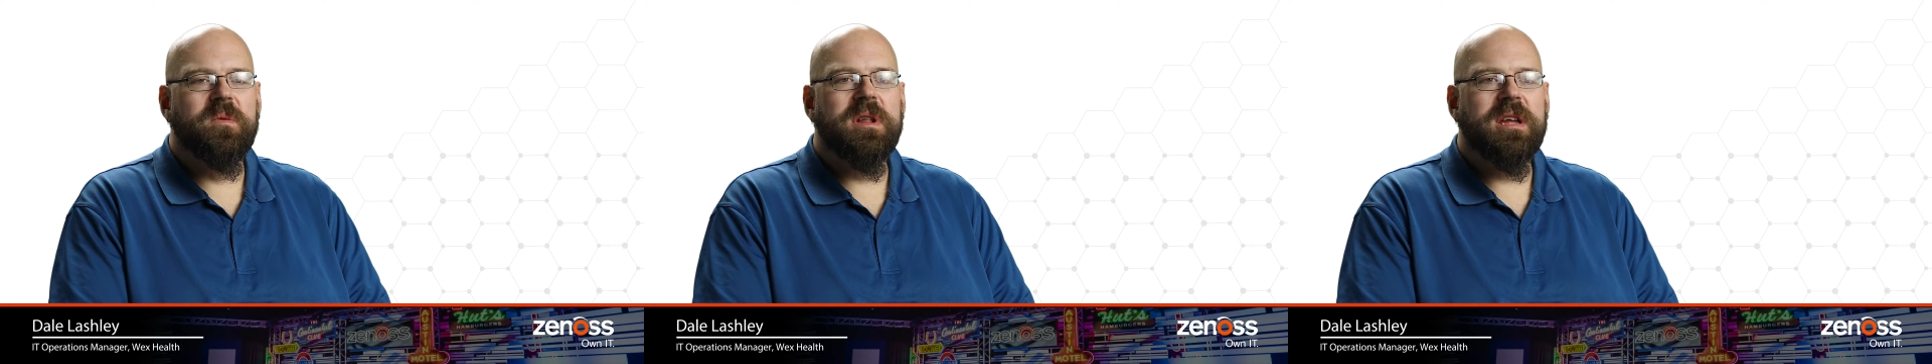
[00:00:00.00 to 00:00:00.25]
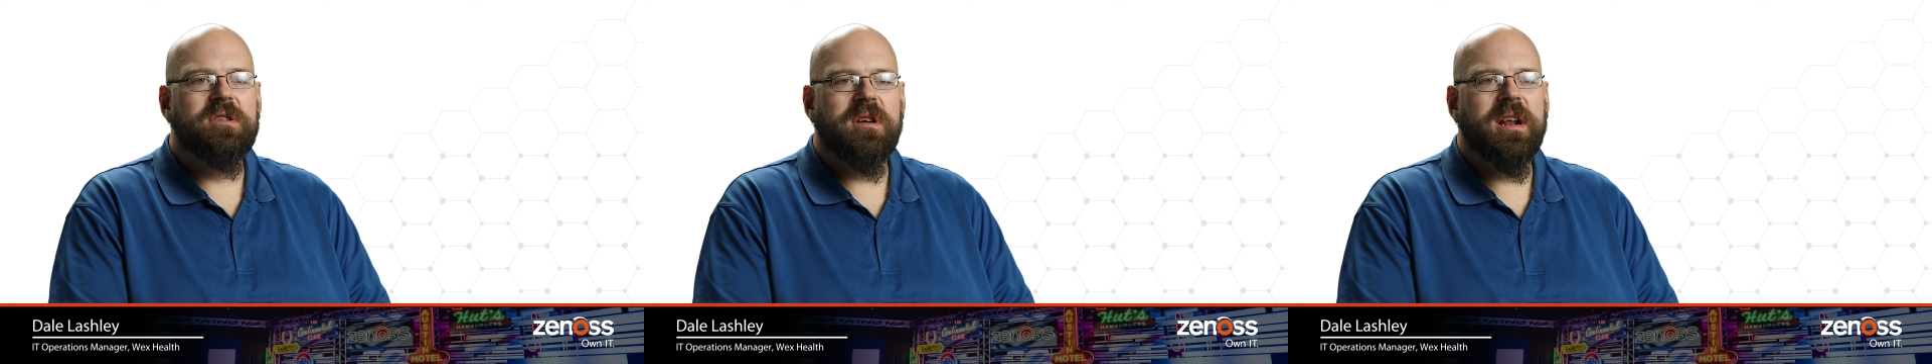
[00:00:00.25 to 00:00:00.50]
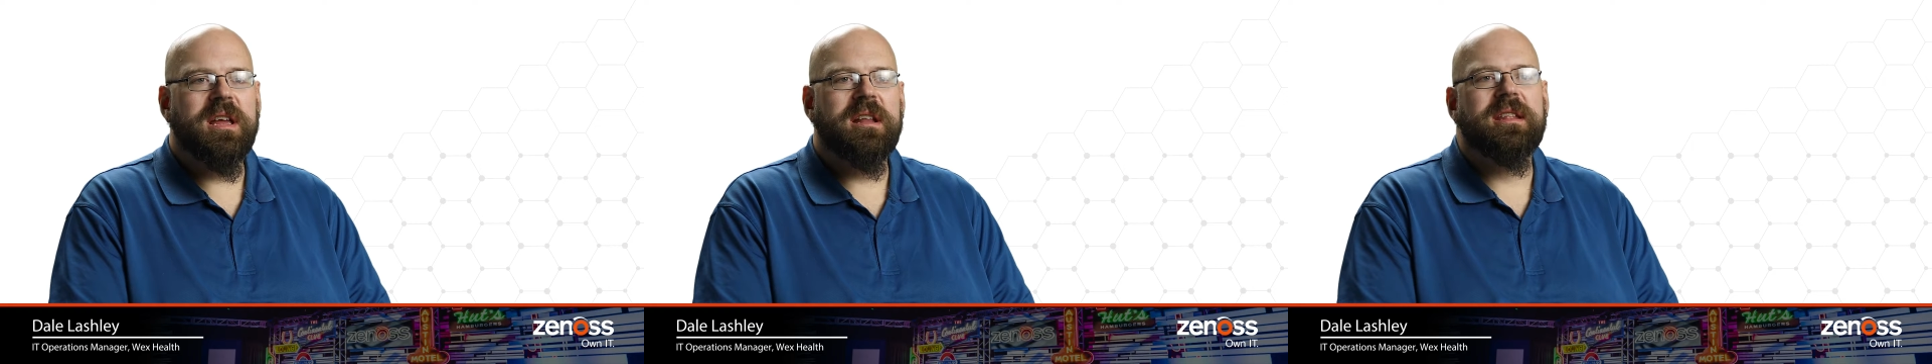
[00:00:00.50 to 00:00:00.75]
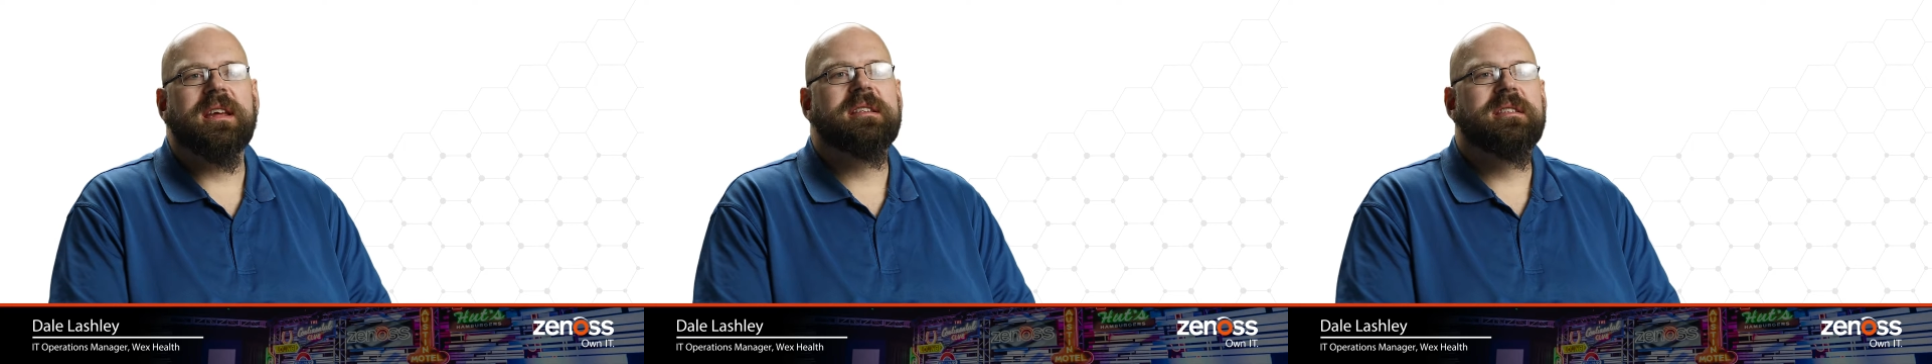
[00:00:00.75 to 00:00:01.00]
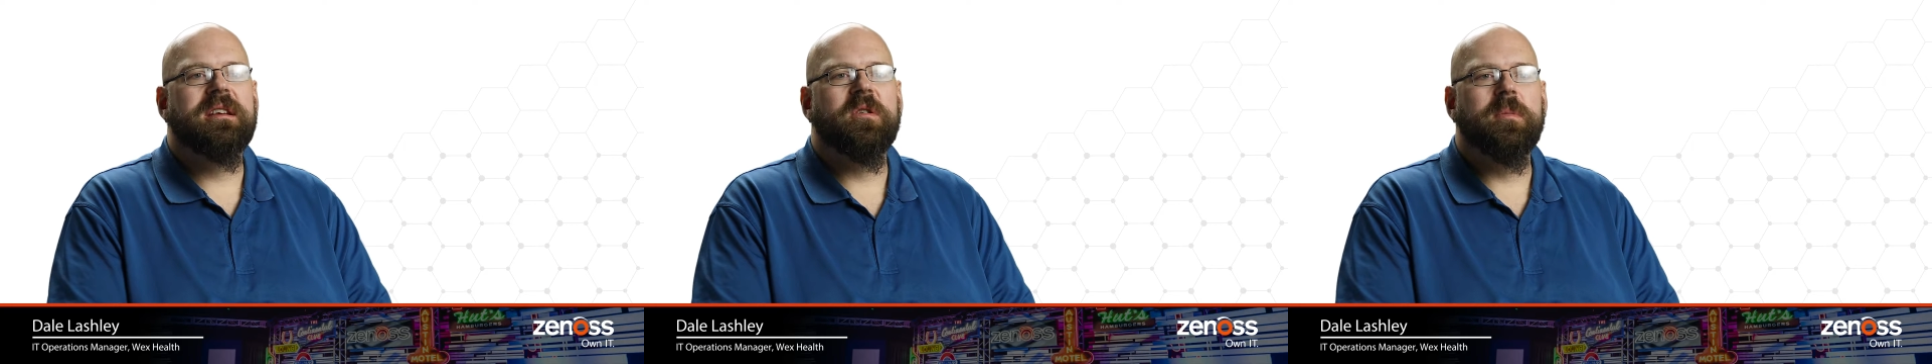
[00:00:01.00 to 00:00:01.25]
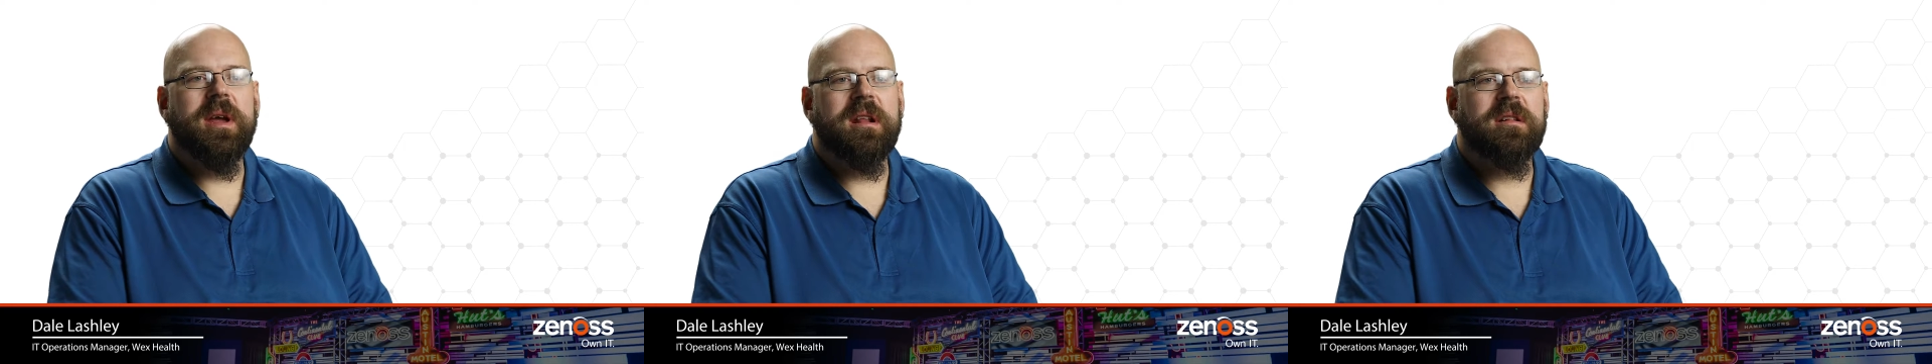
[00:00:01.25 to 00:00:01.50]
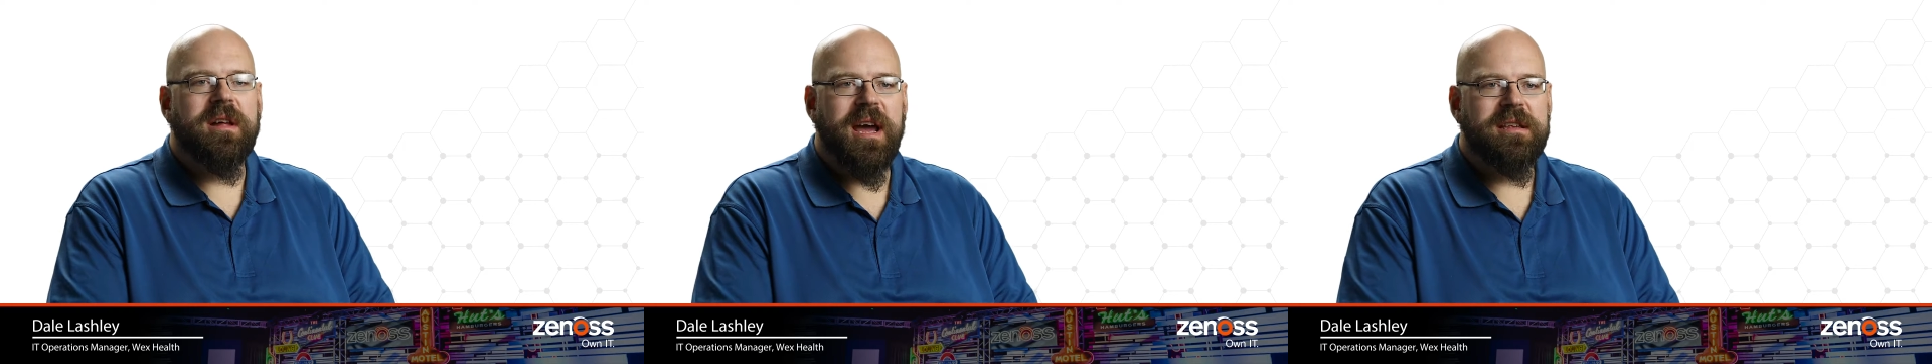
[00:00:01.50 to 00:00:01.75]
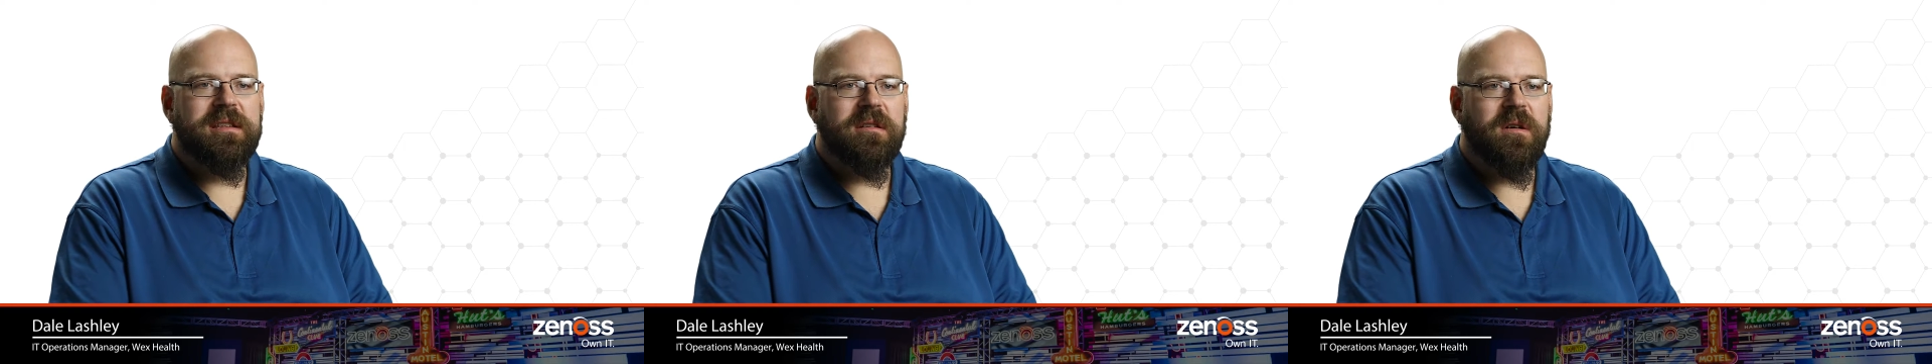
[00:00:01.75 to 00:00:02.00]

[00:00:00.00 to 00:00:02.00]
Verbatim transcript: really try to get that single pane of glass that